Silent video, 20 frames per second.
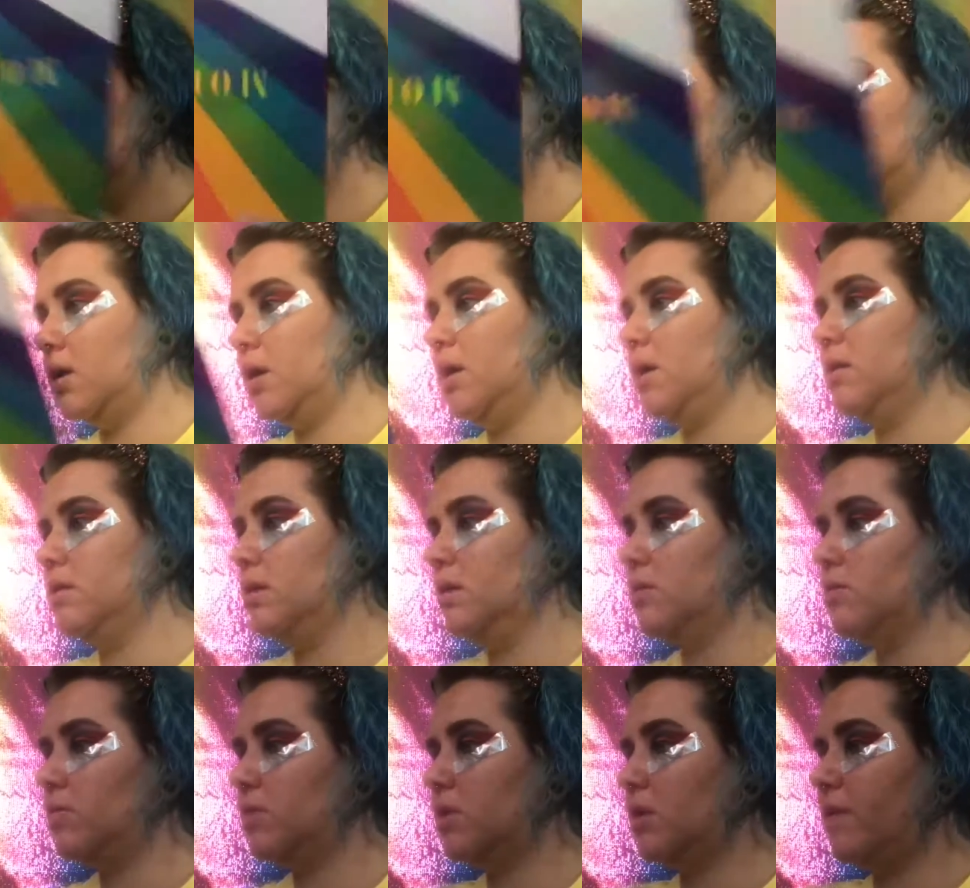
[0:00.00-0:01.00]
Alright, and
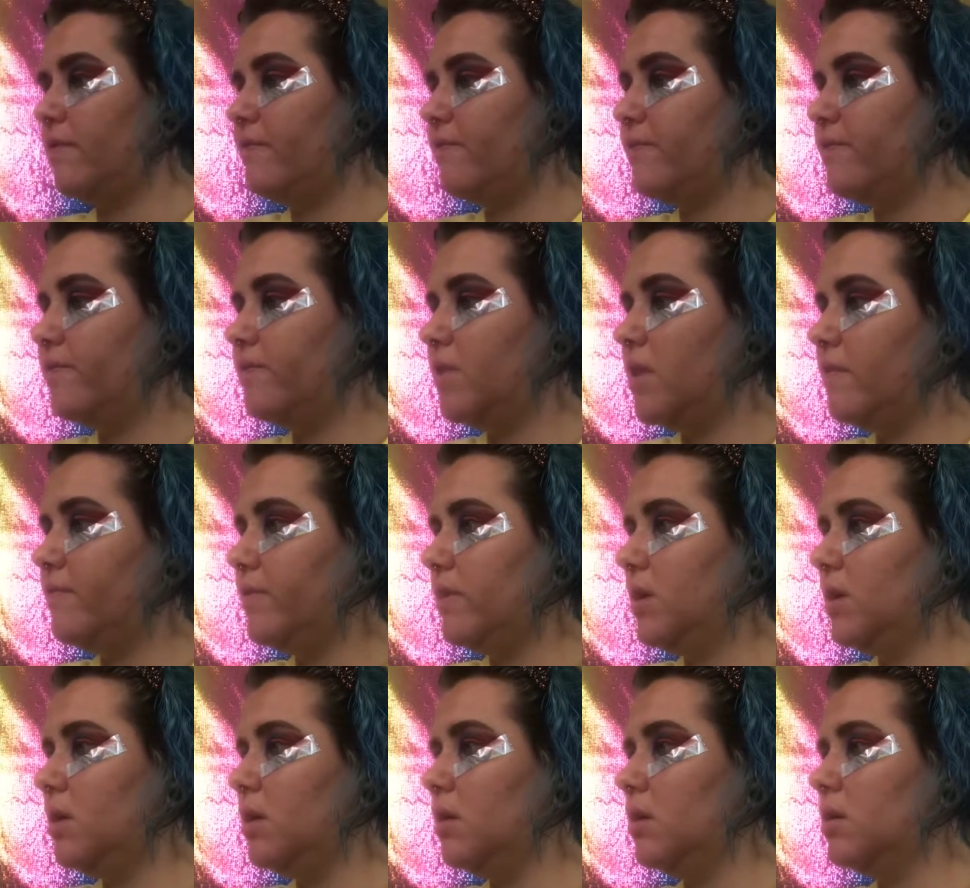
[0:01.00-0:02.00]
then with a
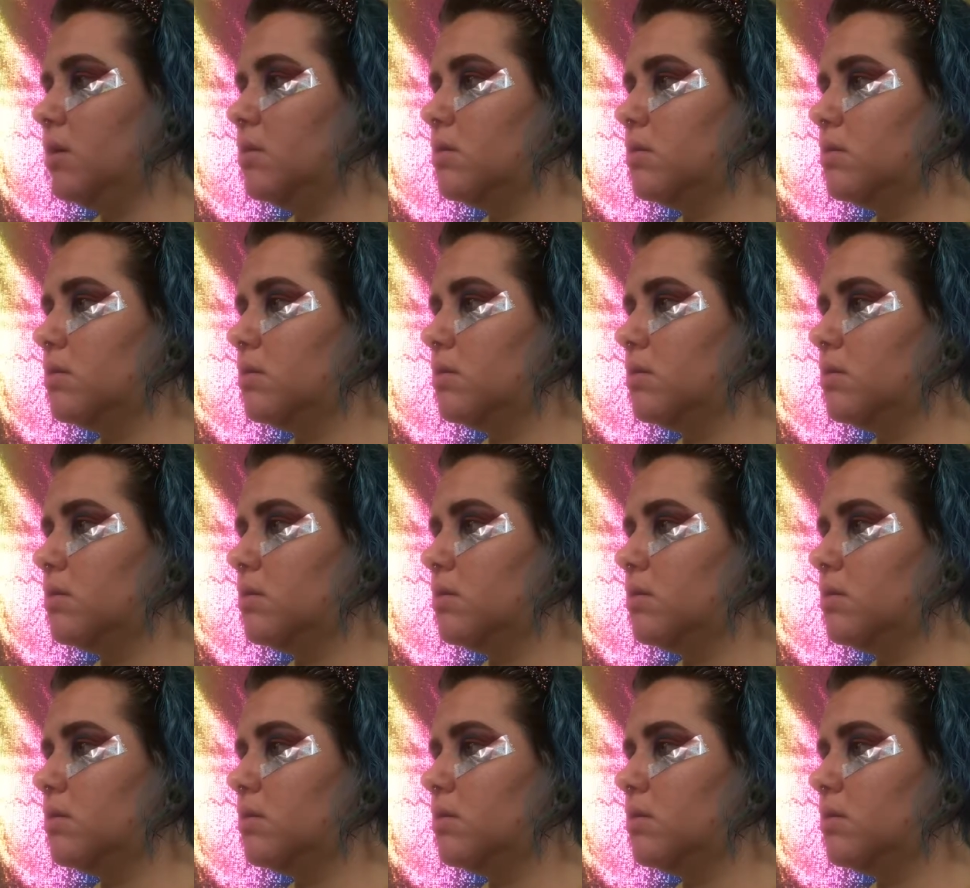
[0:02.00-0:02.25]
fluffy,